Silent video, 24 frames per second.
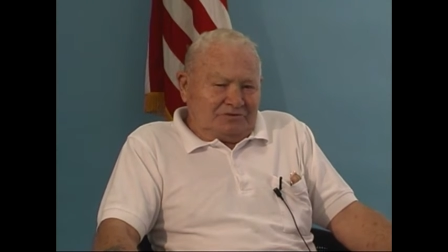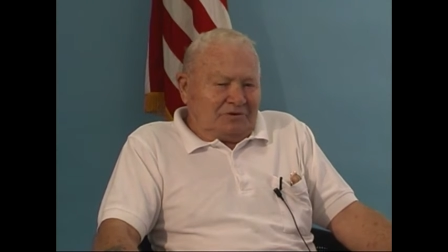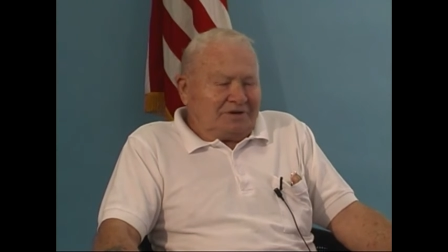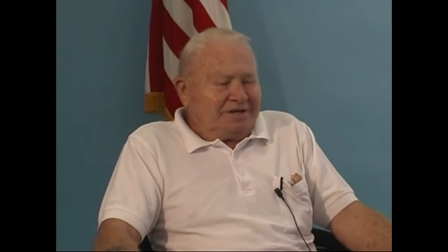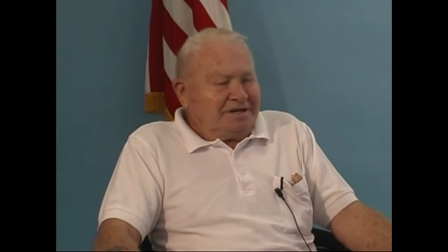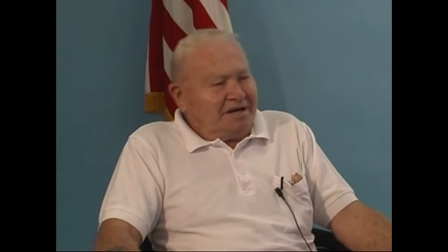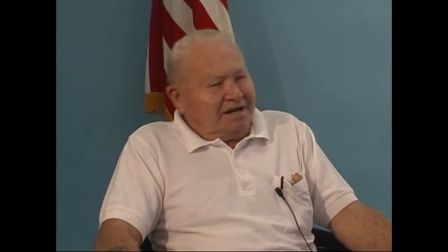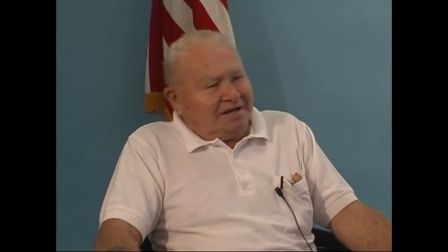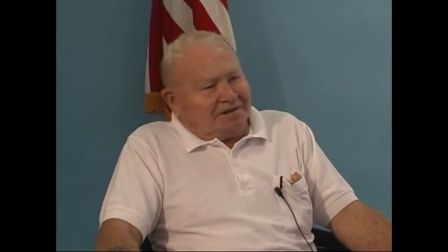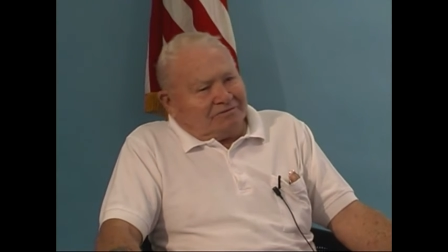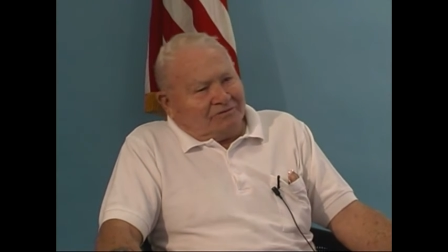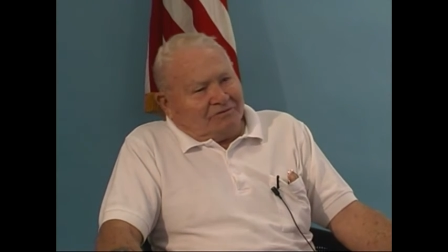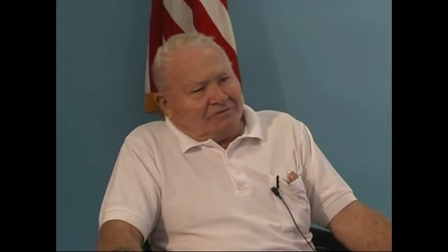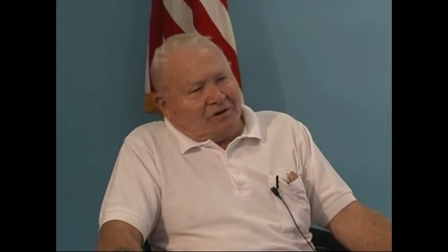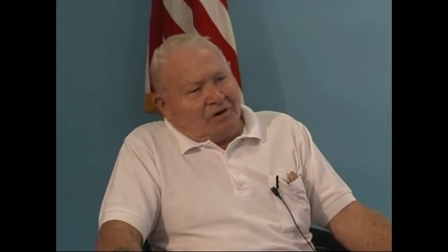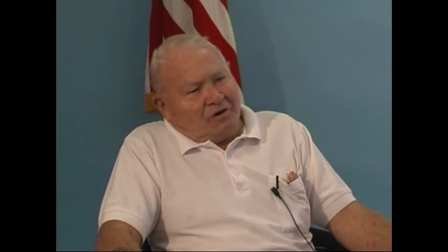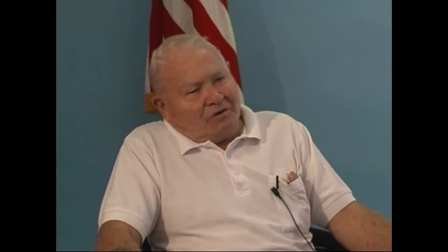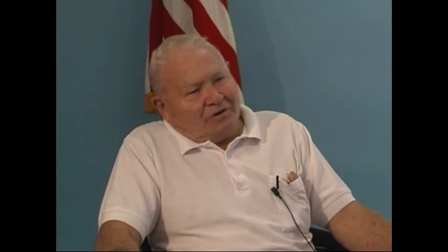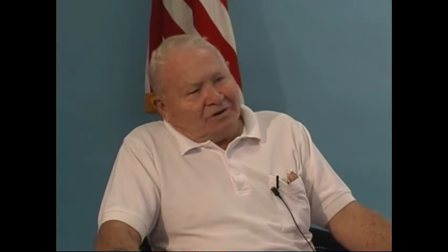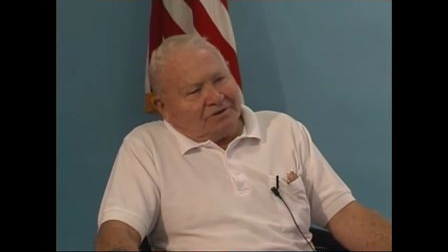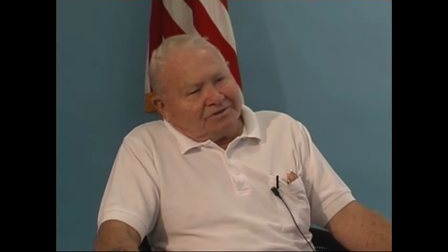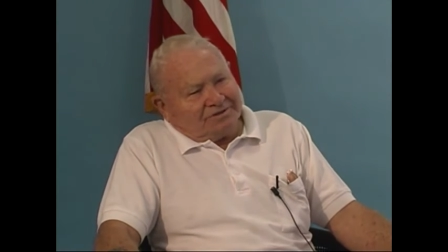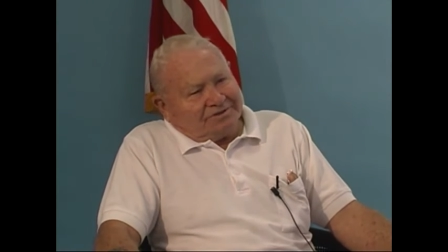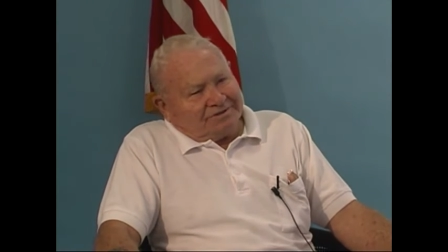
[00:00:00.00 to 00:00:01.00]
28th of
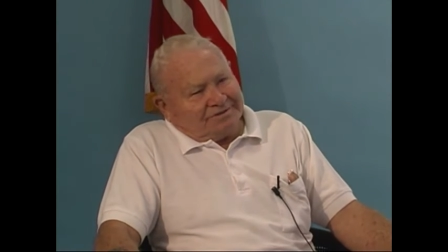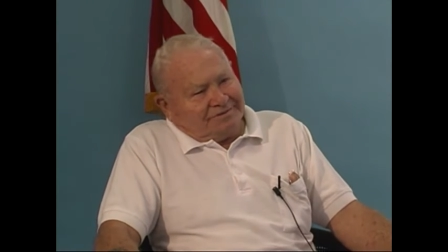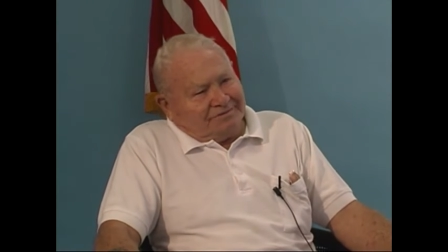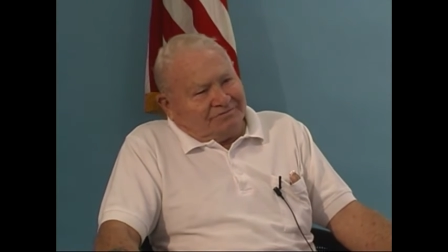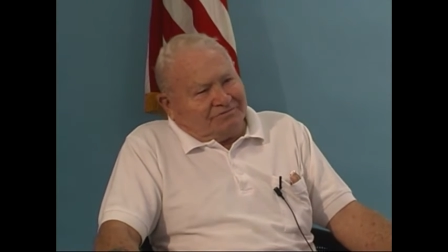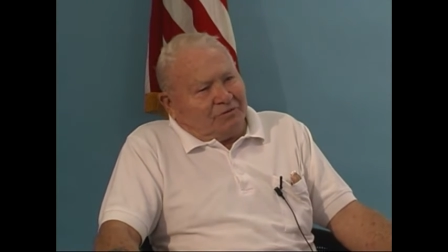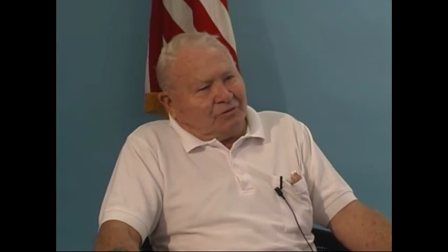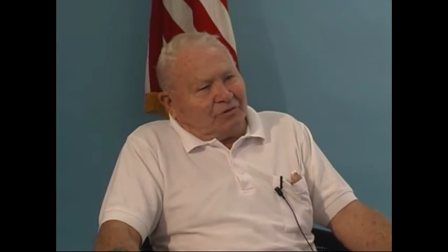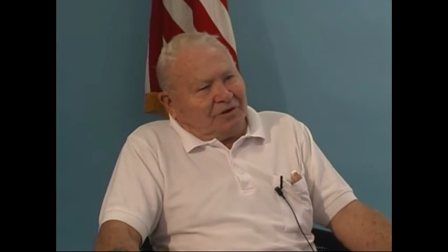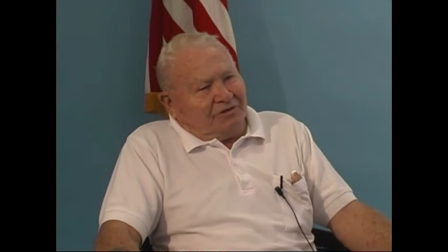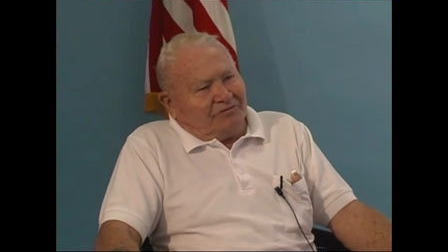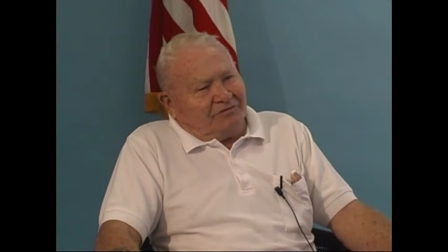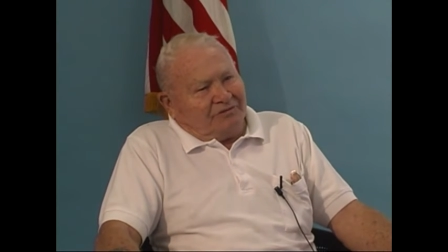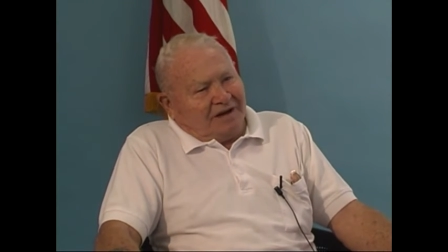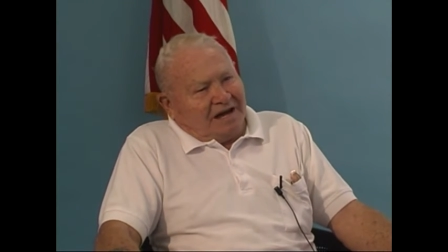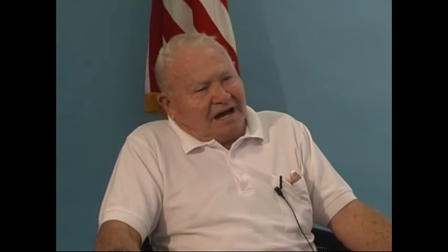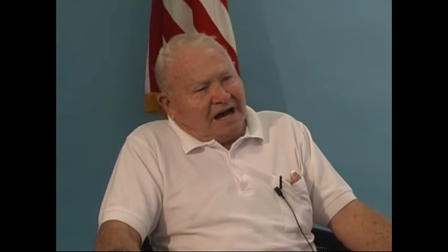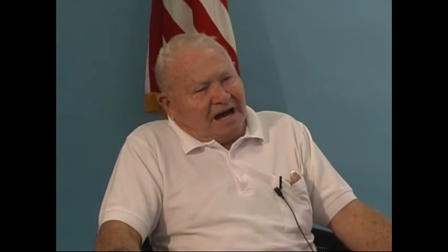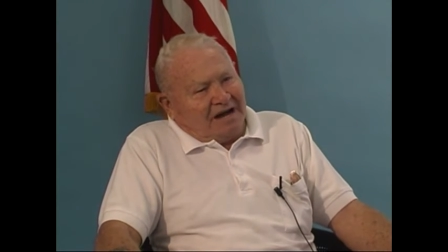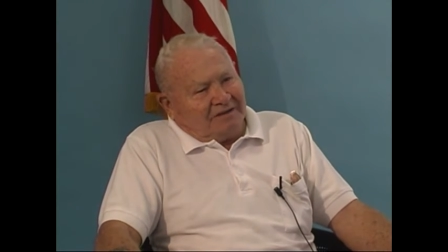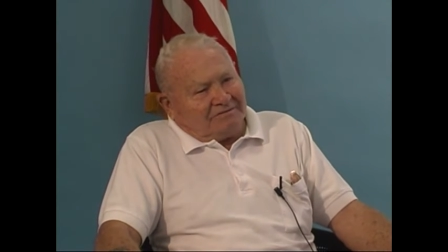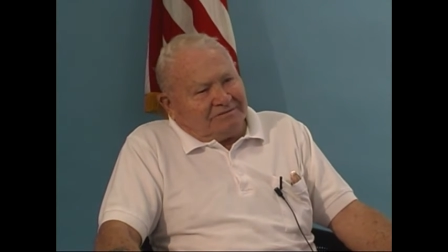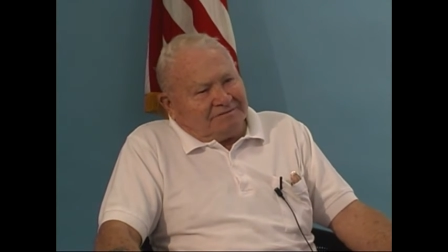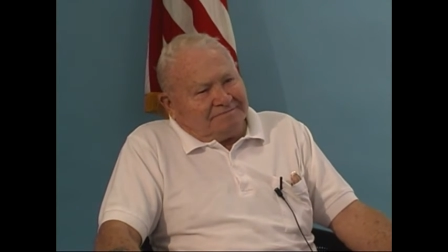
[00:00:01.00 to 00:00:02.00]
August of
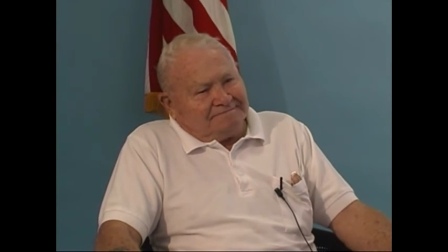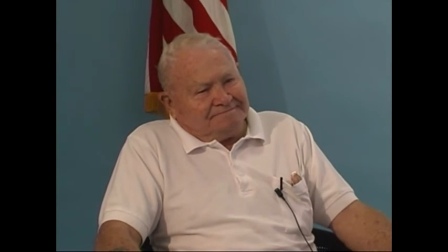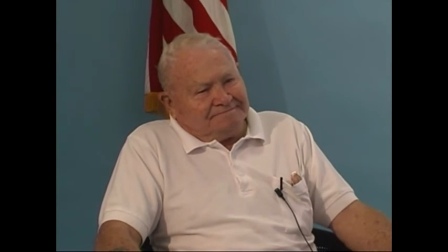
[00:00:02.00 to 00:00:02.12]
45.